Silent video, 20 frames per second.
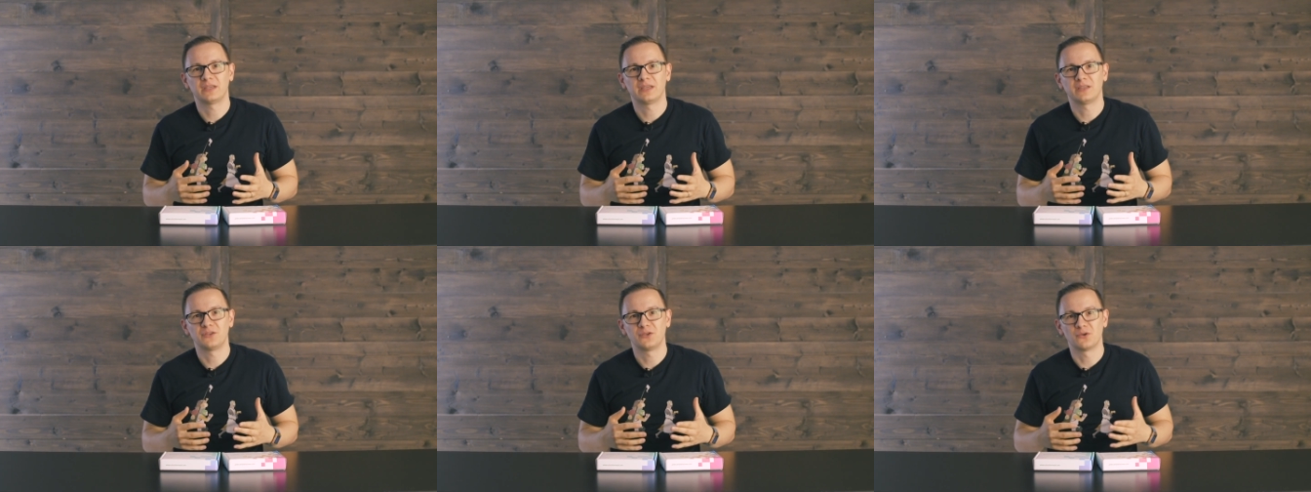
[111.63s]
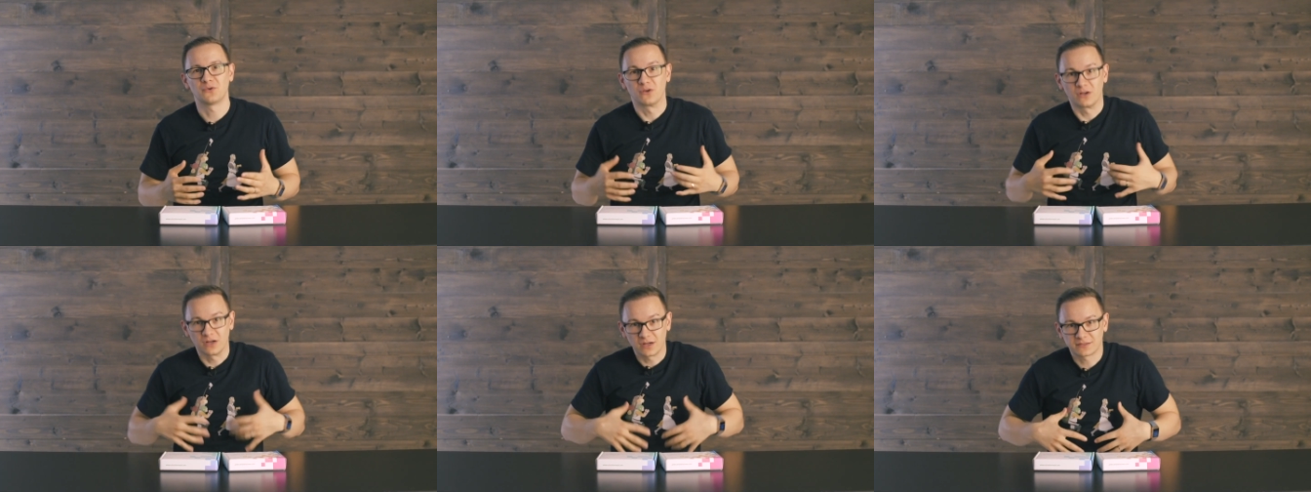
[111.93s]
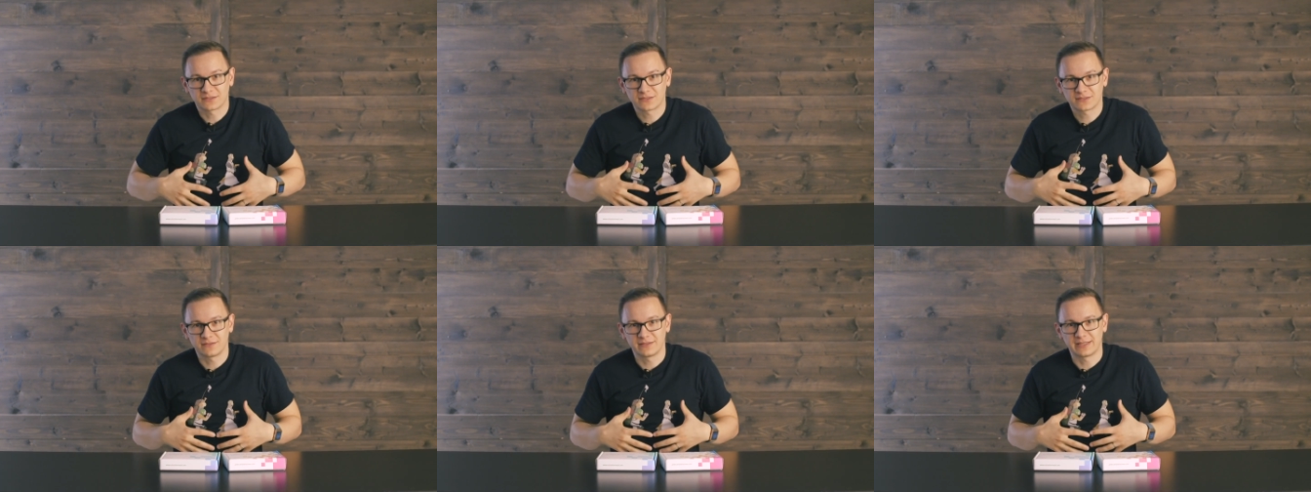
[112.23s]
in your
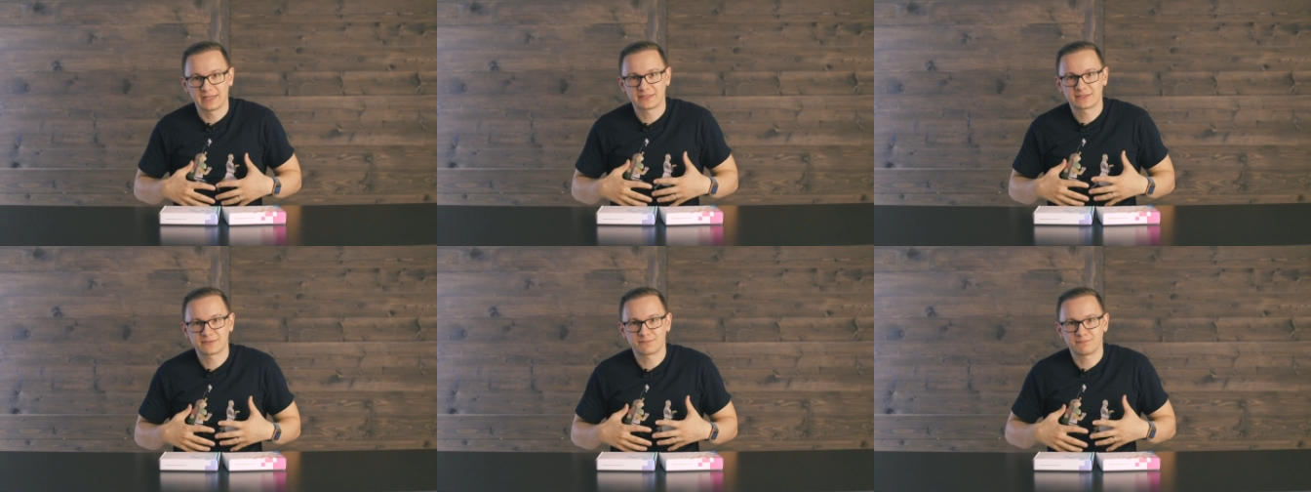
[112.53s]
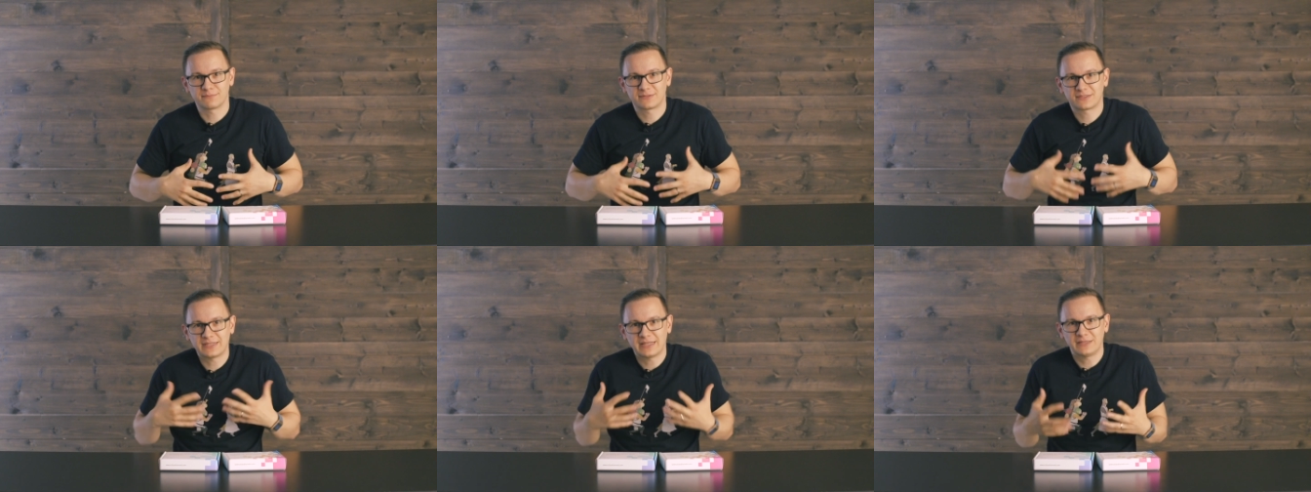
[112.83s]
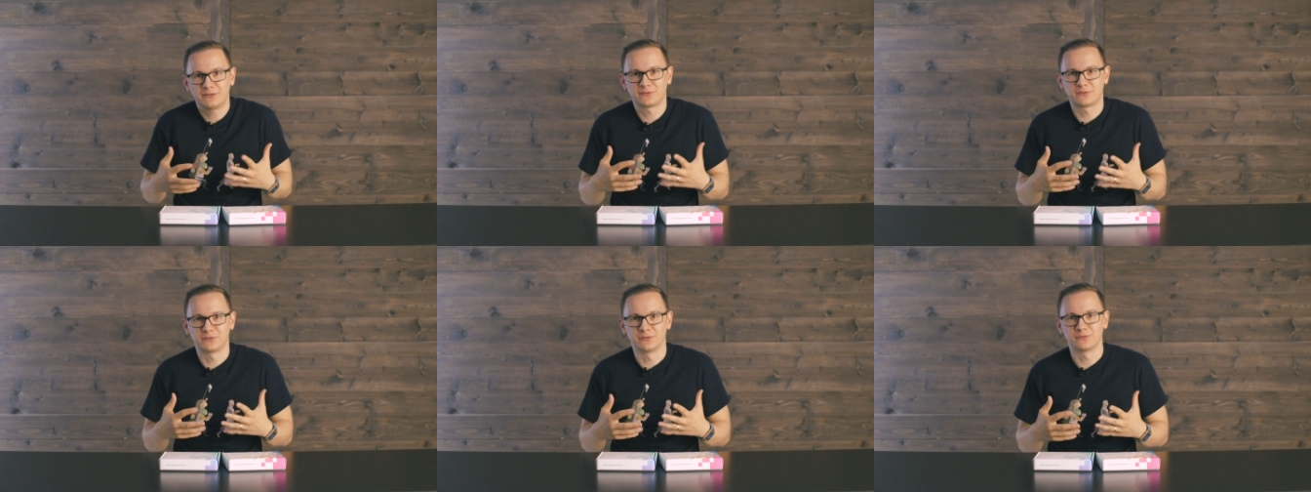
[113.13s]
guts that's
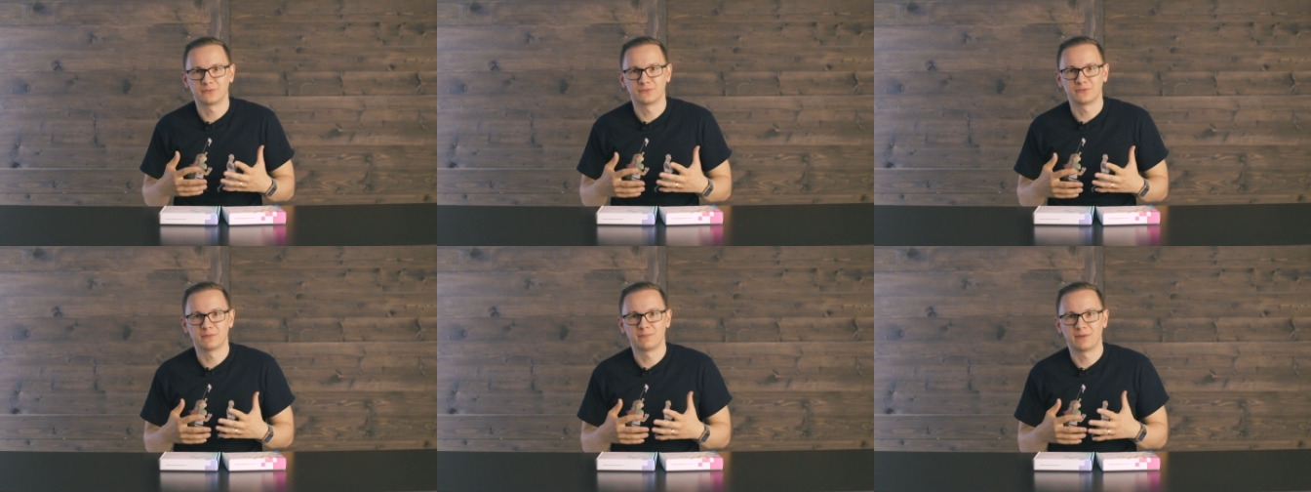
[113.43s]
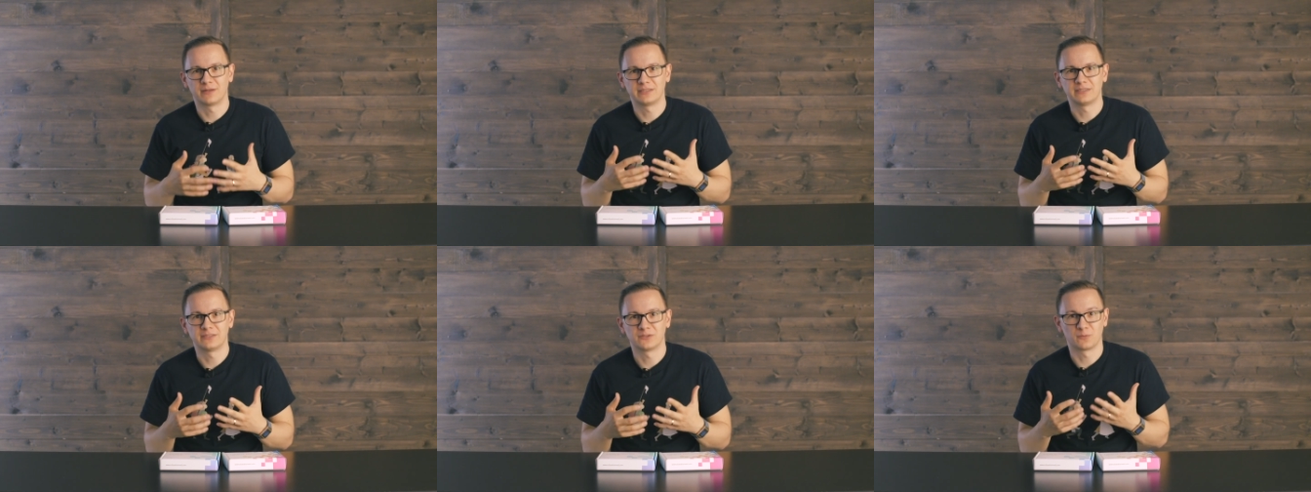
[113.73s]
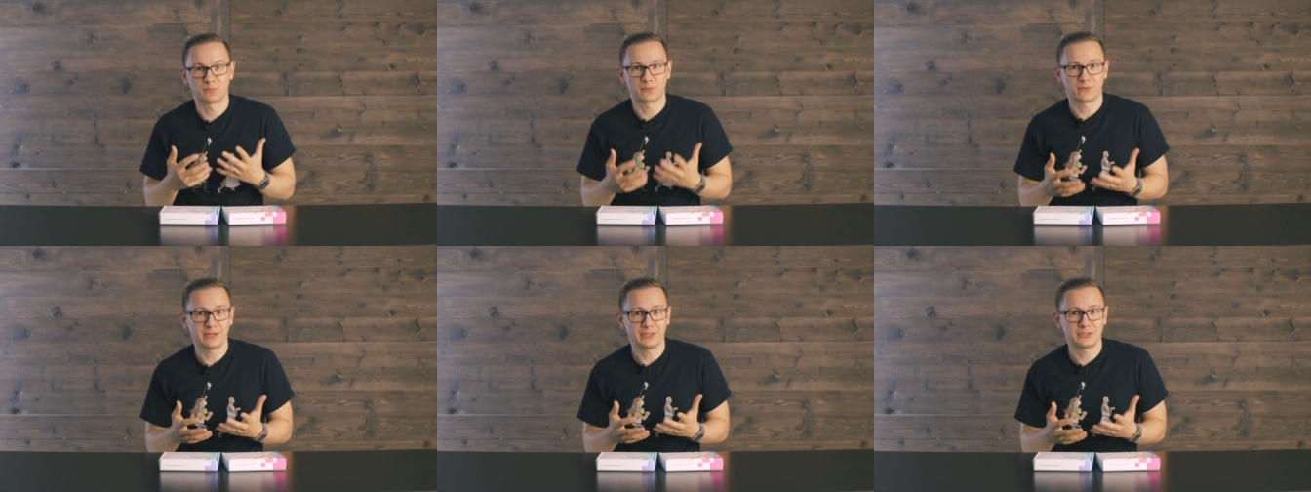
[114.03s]
central to the
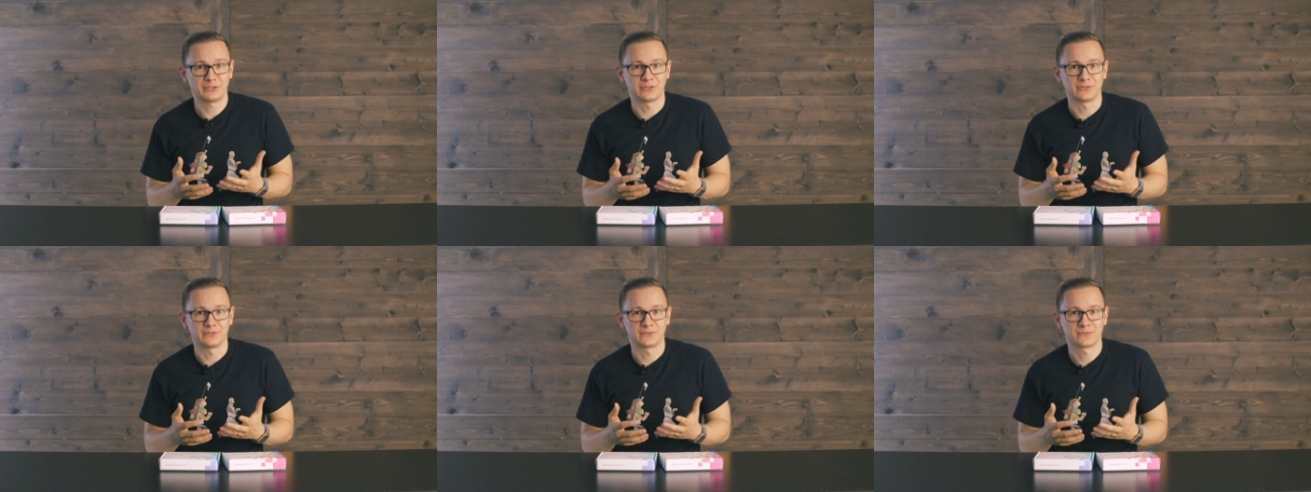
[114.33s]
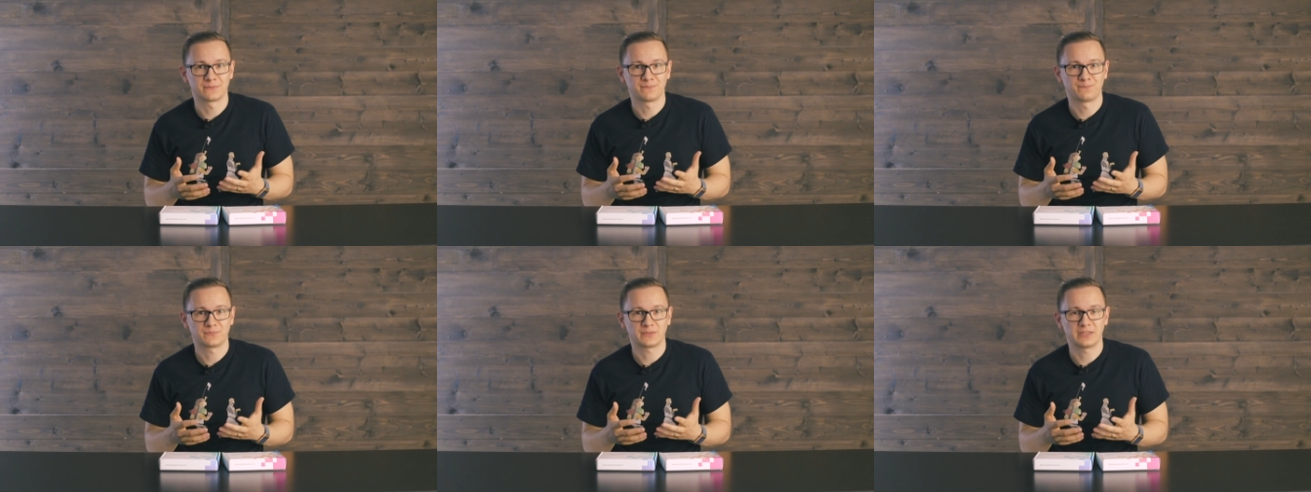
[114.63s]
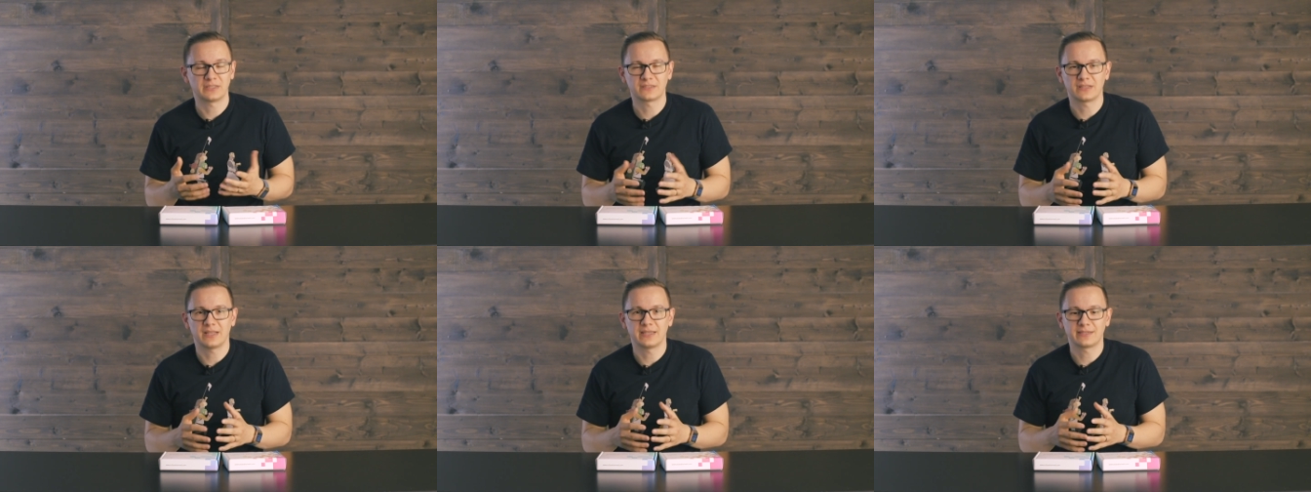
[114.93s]
body's operations.
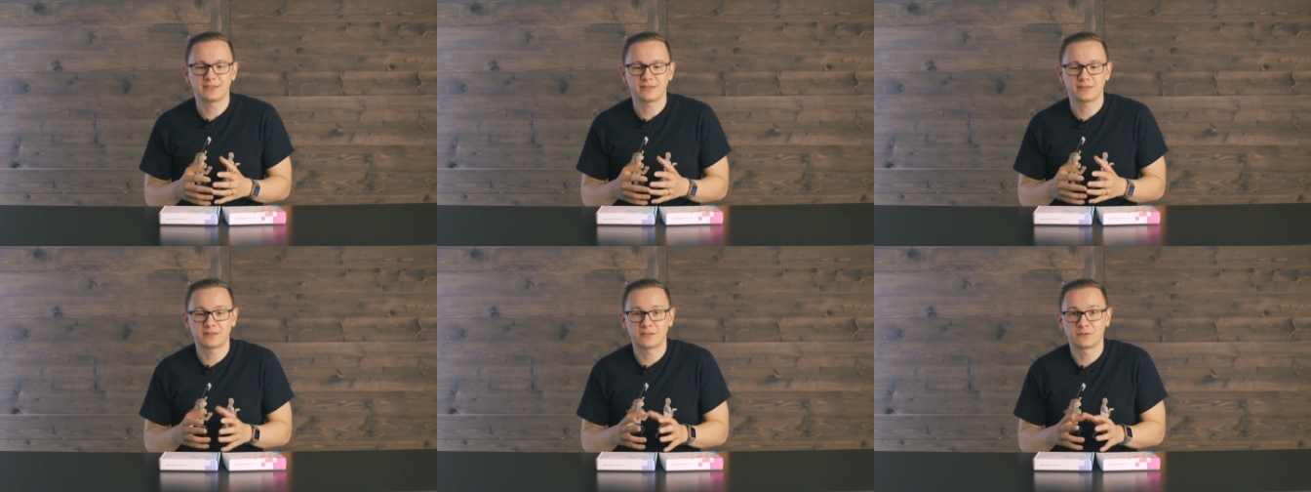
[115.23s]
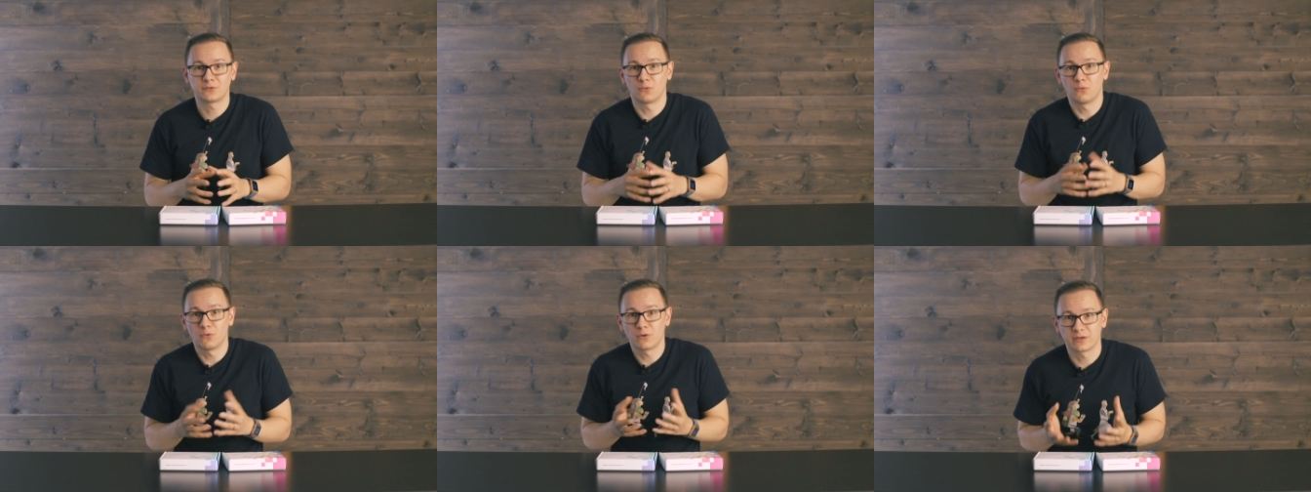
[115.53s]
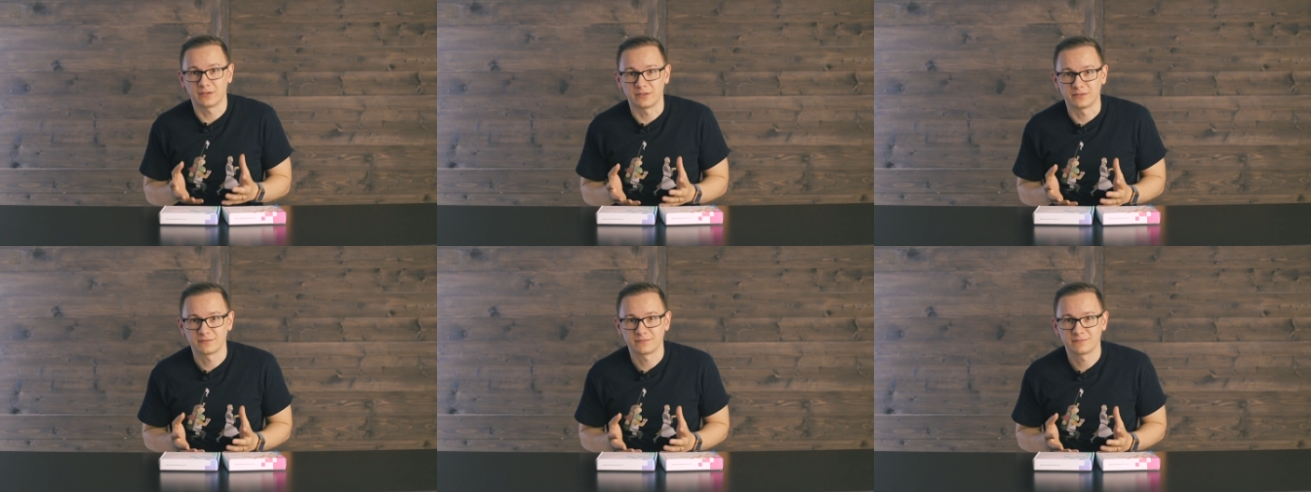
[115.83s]
It's like another
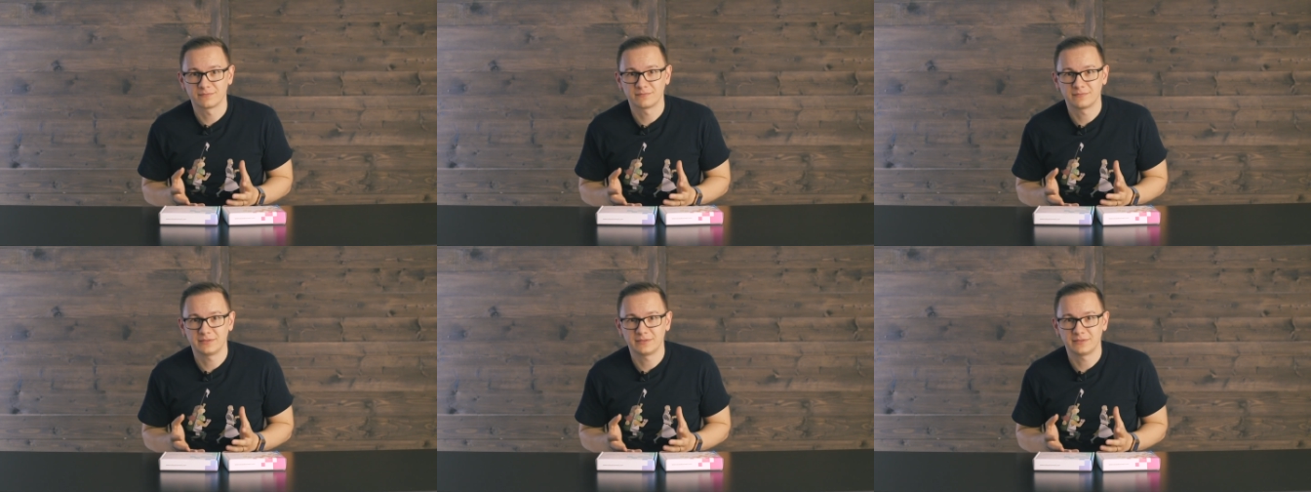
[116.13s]
organ.